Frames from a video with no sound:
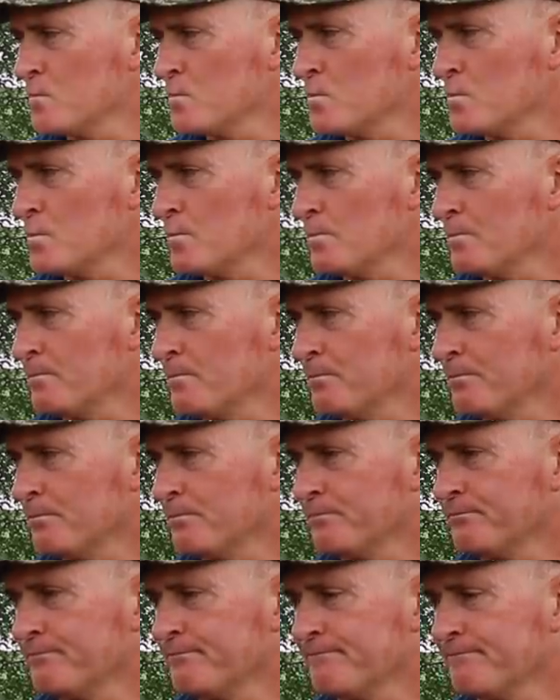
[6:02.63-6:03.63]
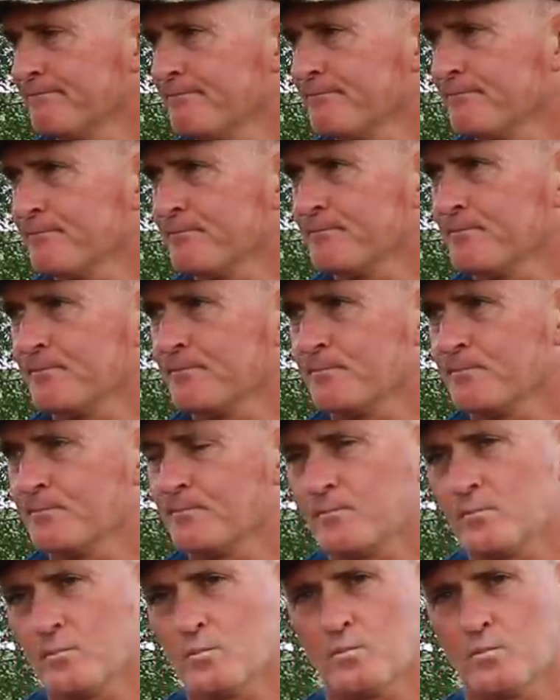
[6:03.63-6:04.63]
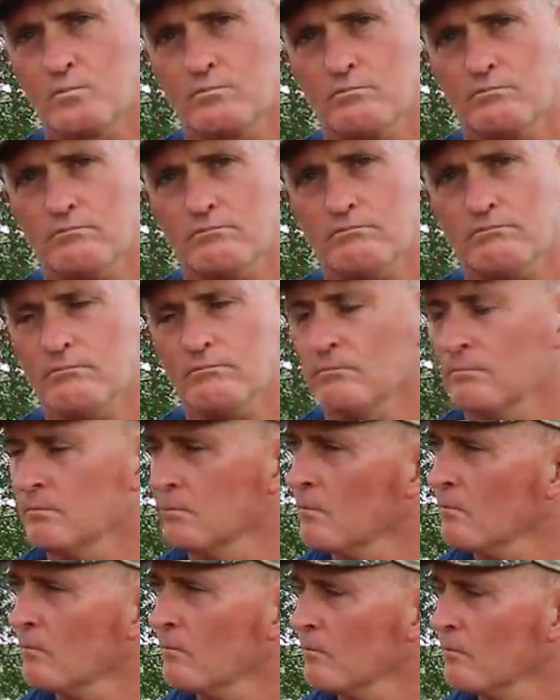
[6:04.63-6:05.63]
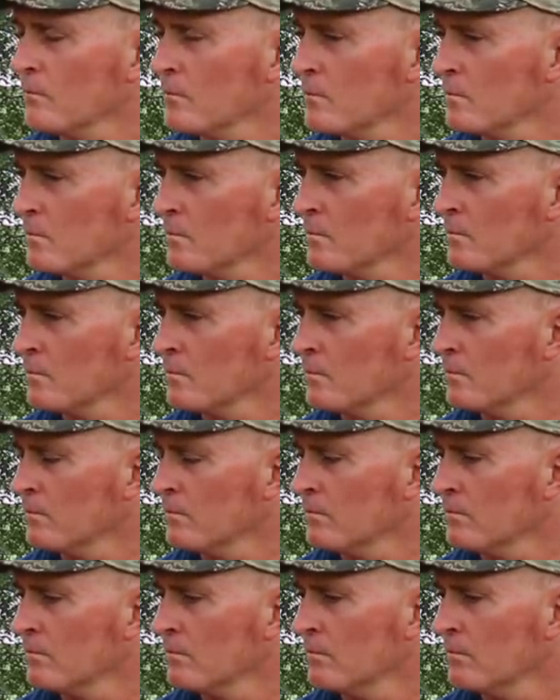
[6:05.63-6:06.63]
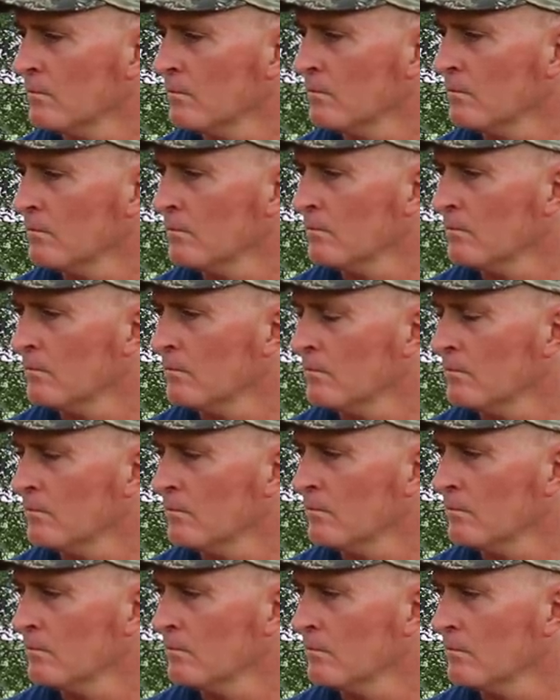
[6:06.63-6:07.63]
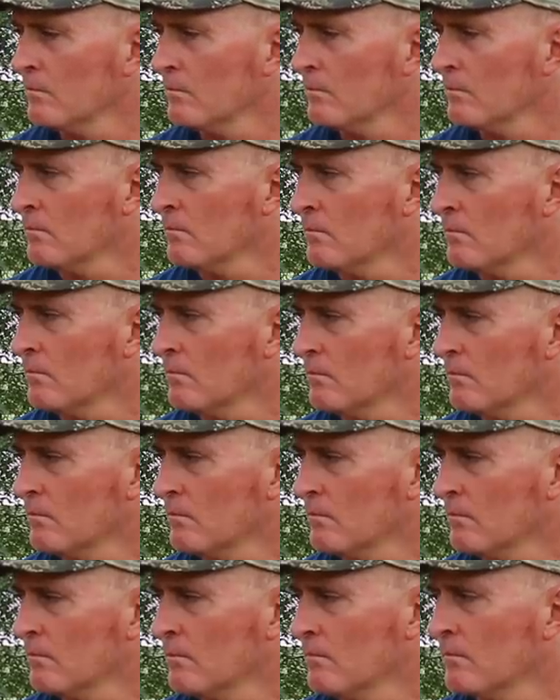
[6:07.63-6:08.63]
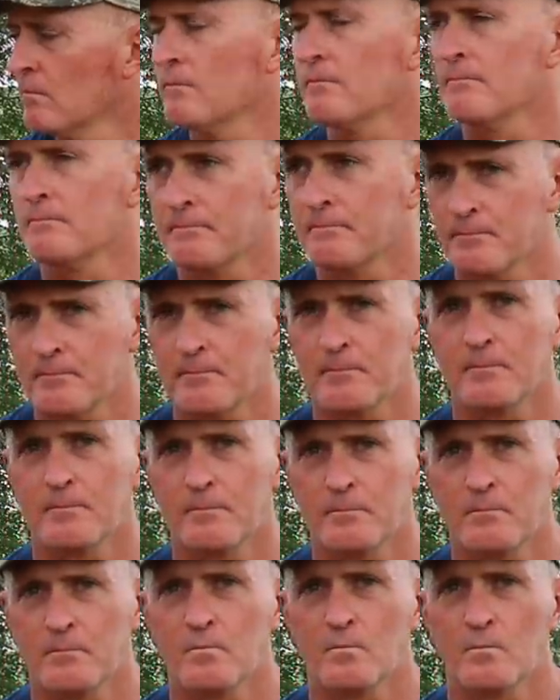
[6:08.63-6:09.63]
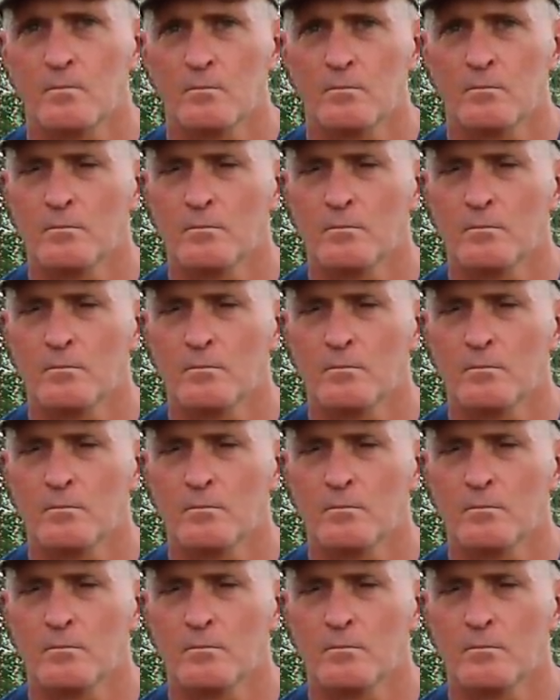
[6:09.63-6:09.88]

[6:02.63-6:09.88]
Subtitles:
The person shown says nothing.